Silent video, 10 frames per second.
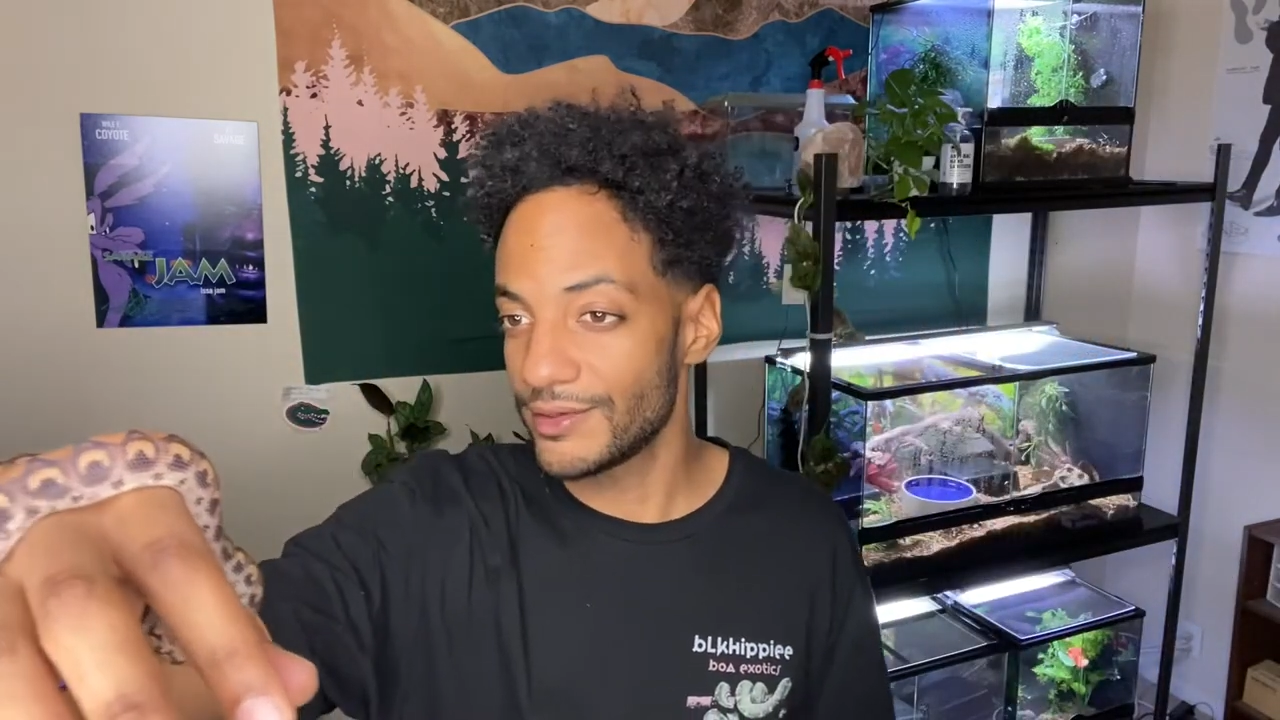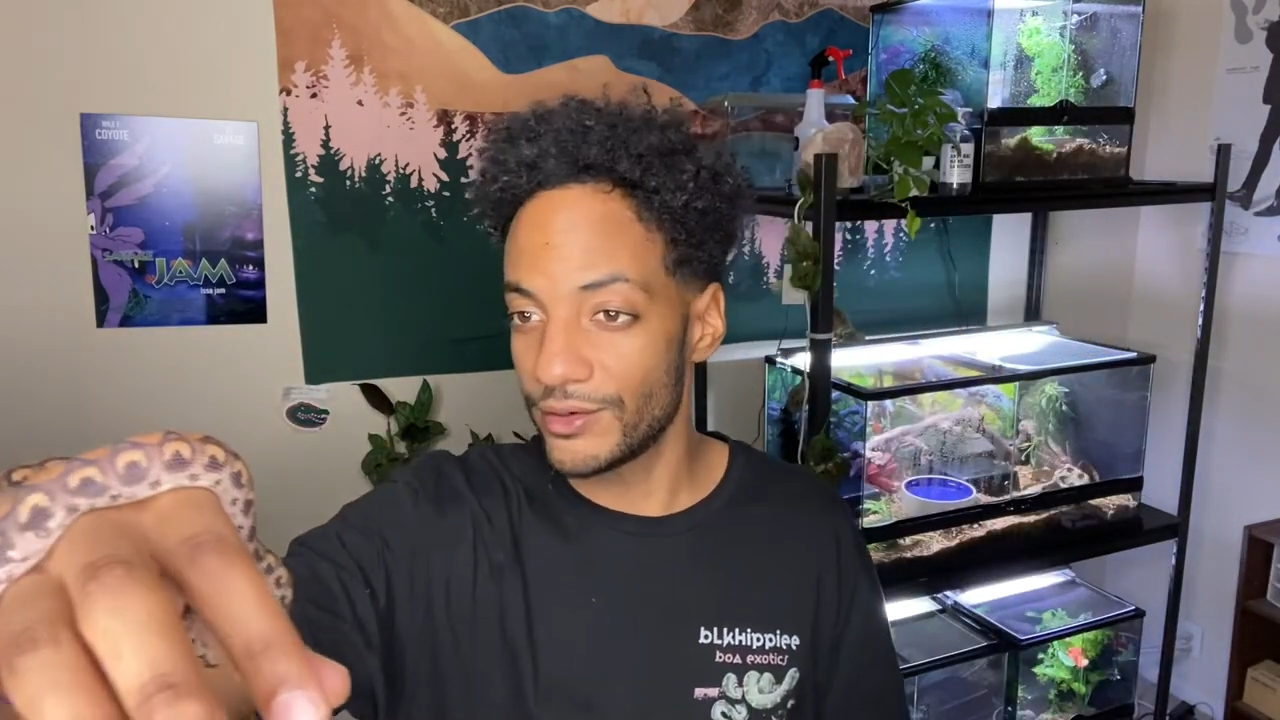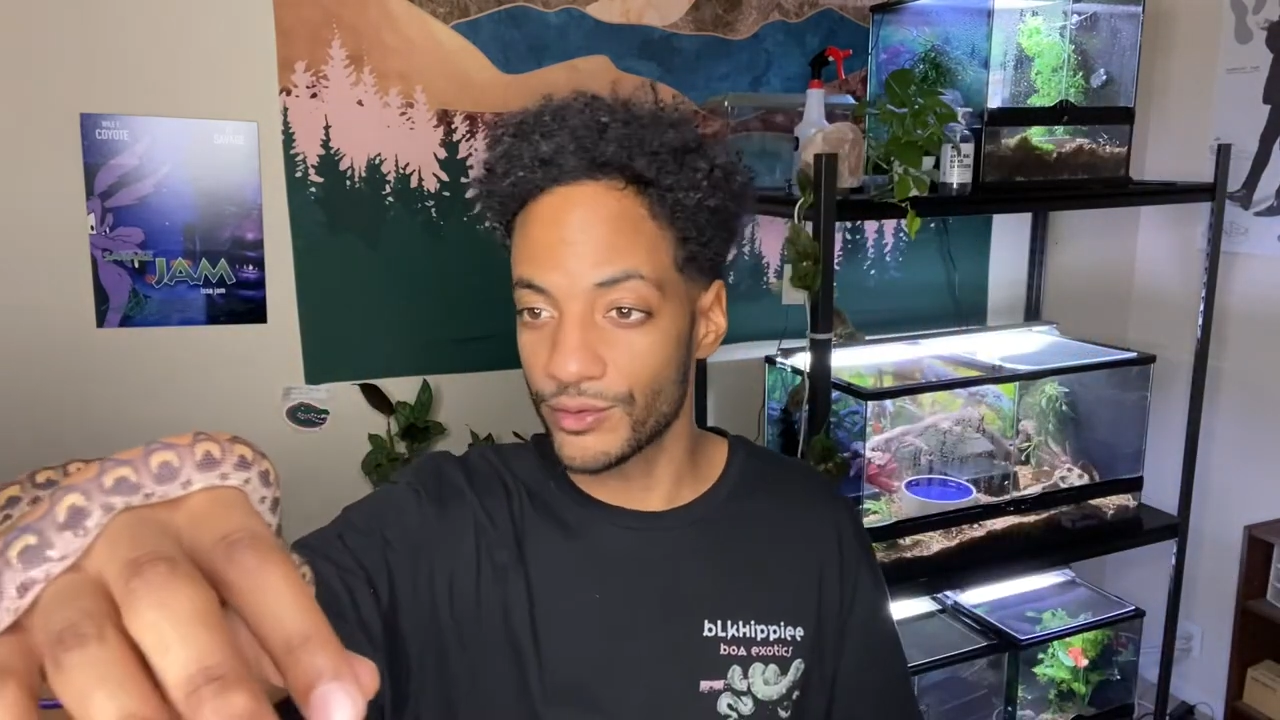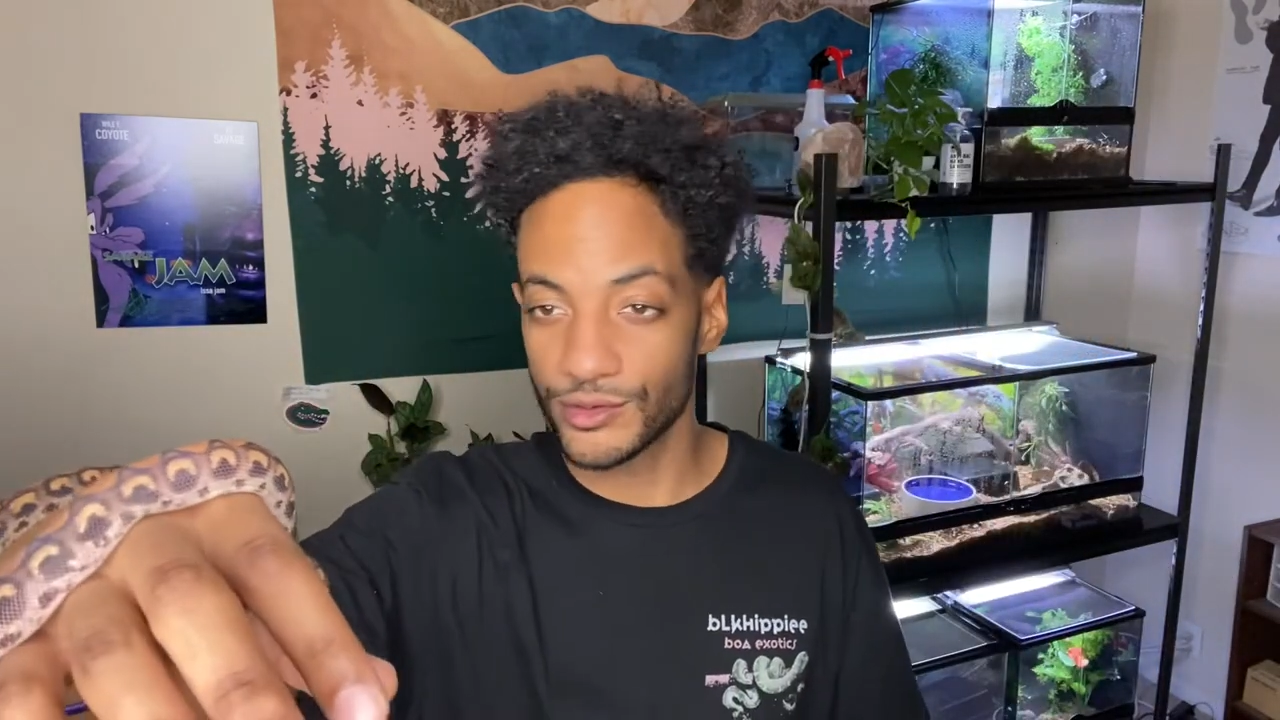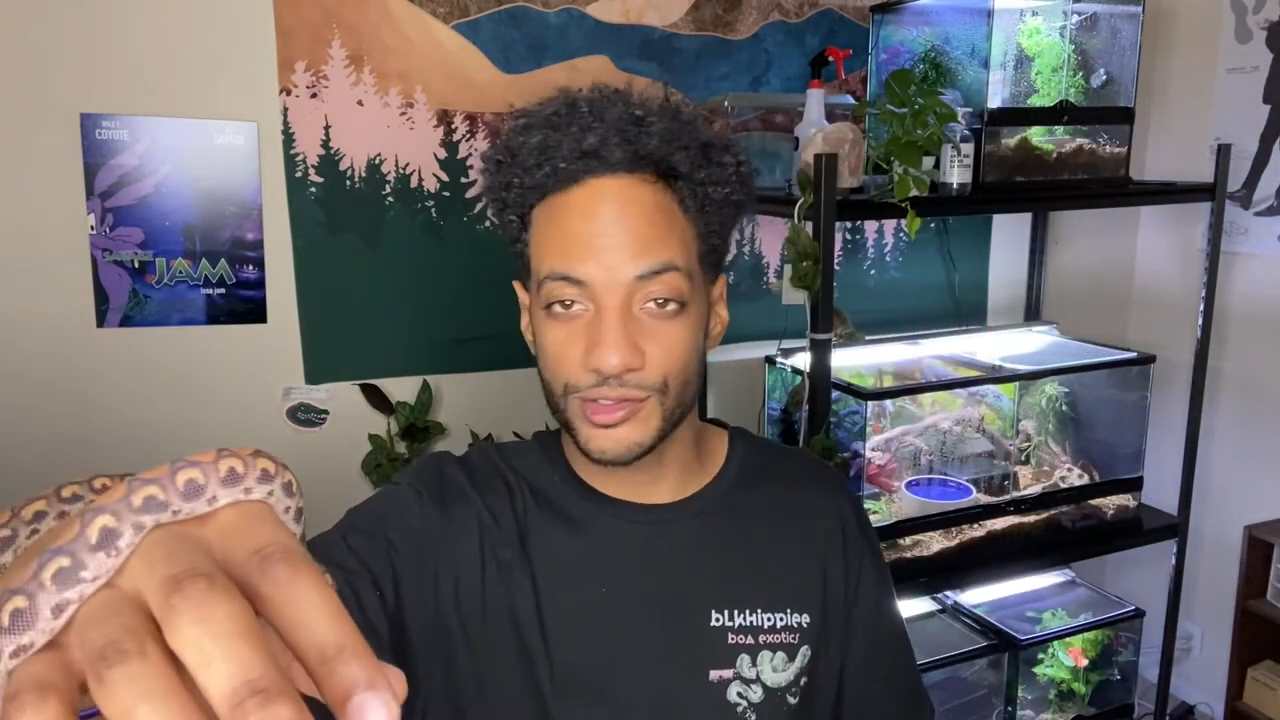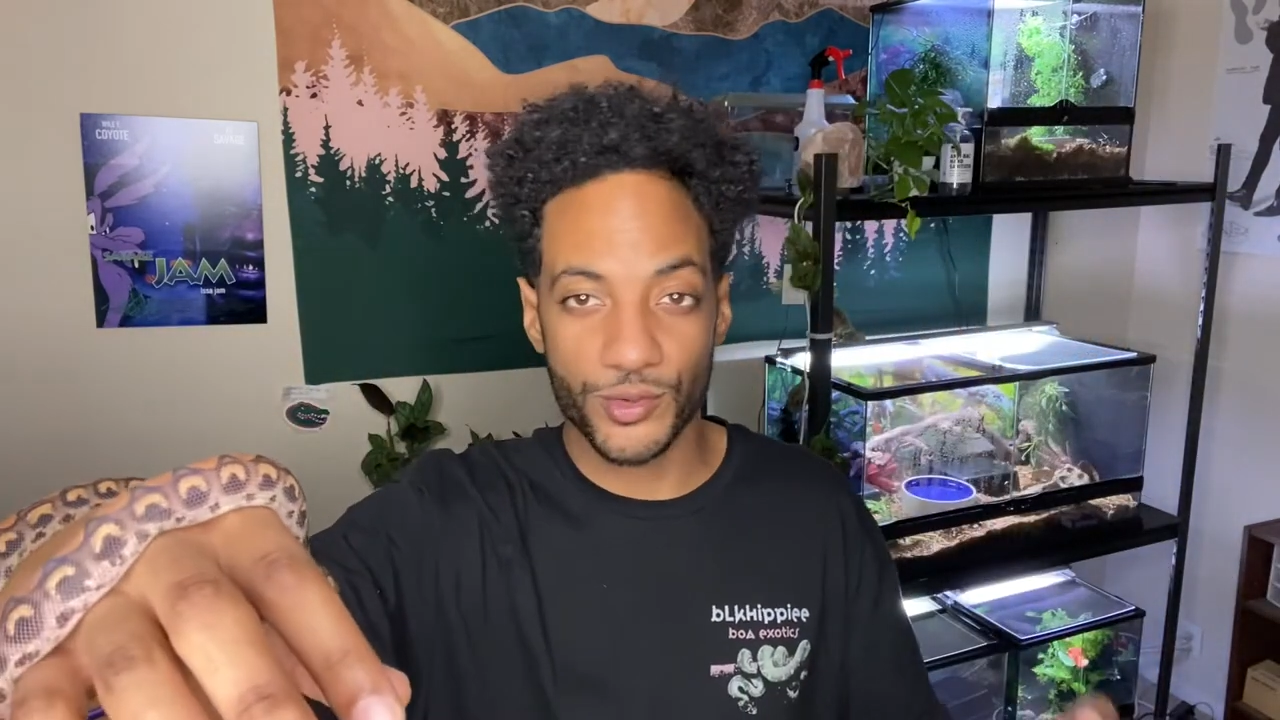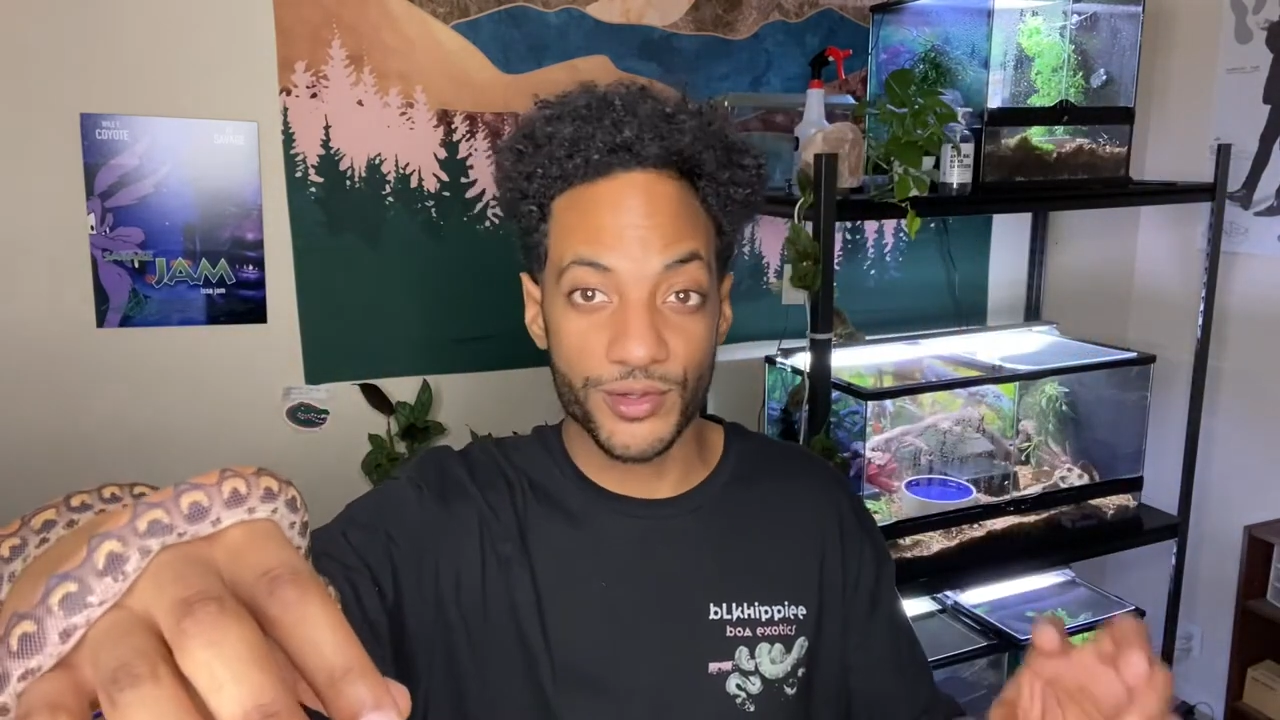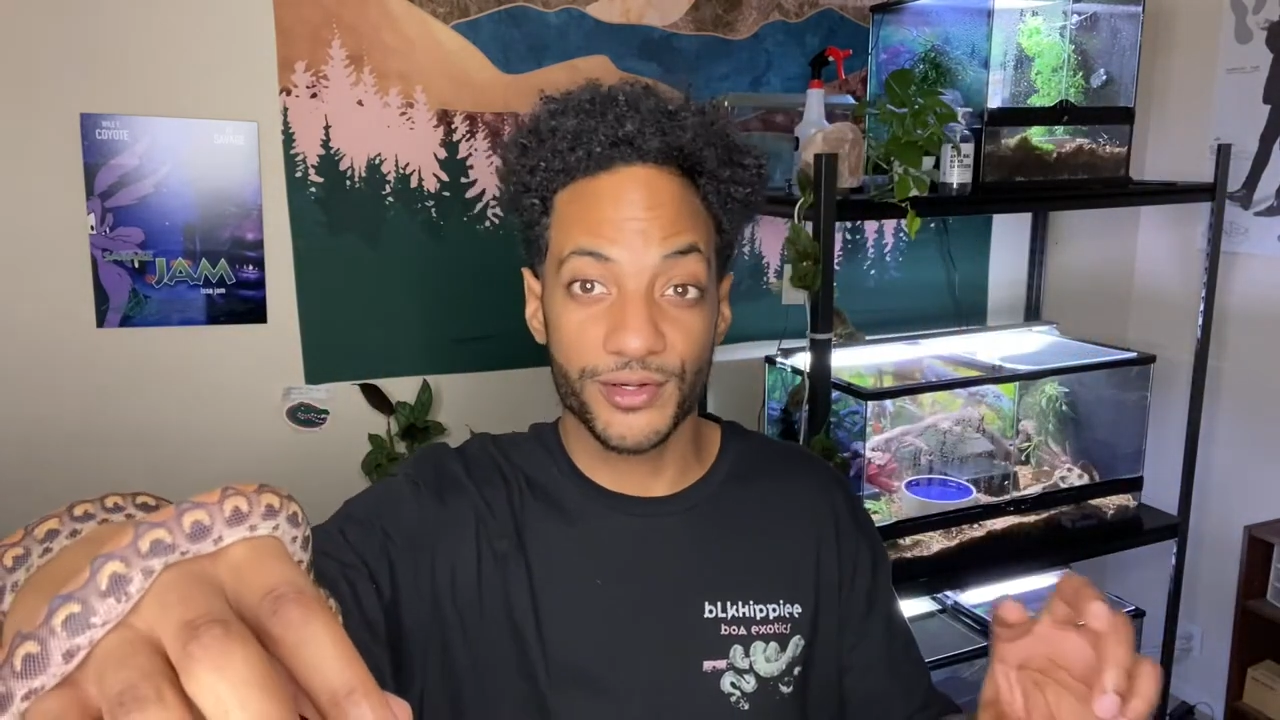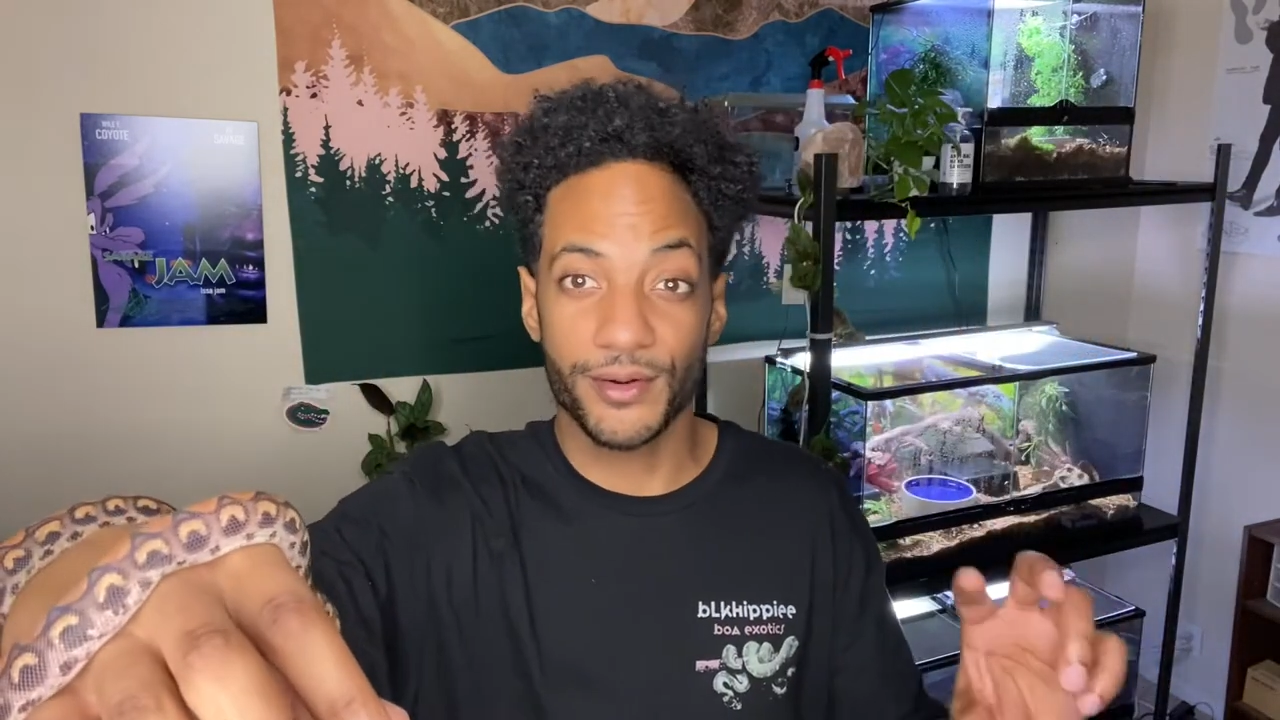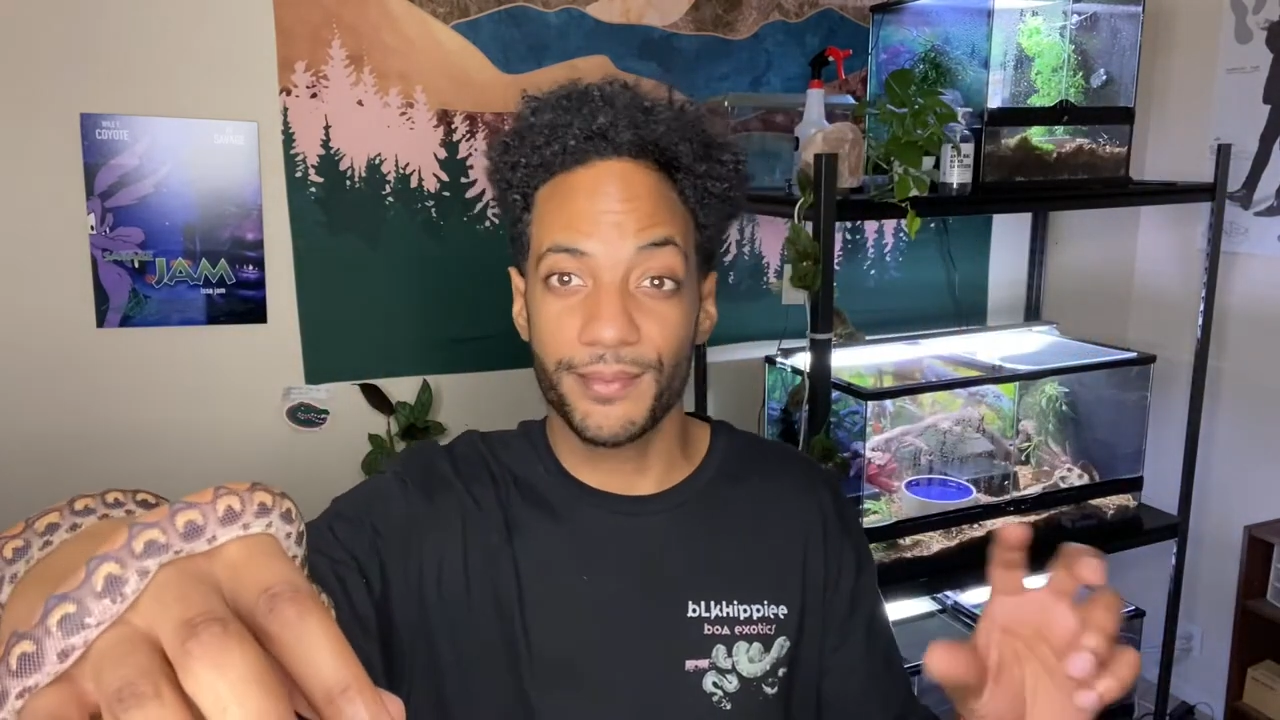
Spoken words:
you know, contorting her